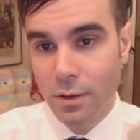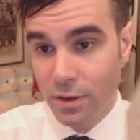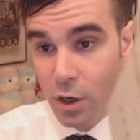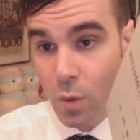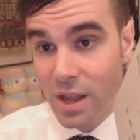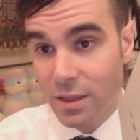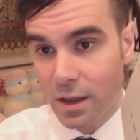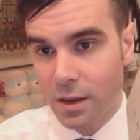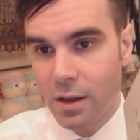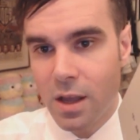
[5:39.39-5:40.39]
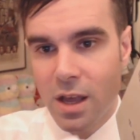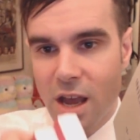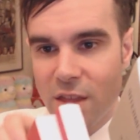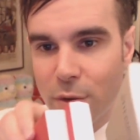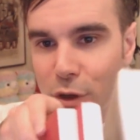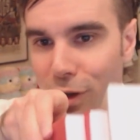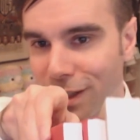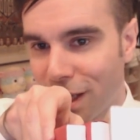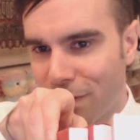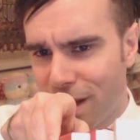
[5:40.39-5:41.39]
They're quite thick. And then when you look
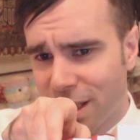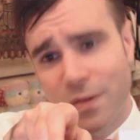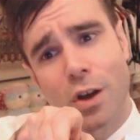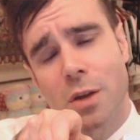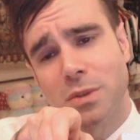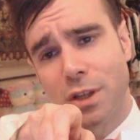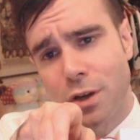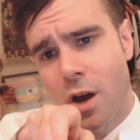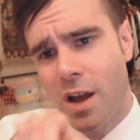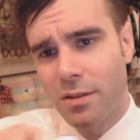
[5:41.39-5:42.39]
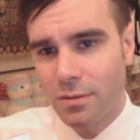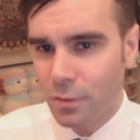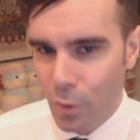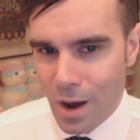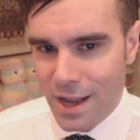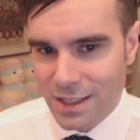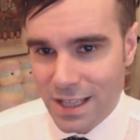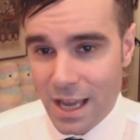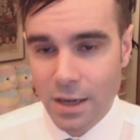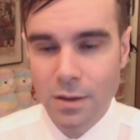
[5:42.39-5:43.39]
at the advanced volumes, they're not. Why is
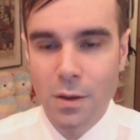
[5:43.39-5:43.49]
that?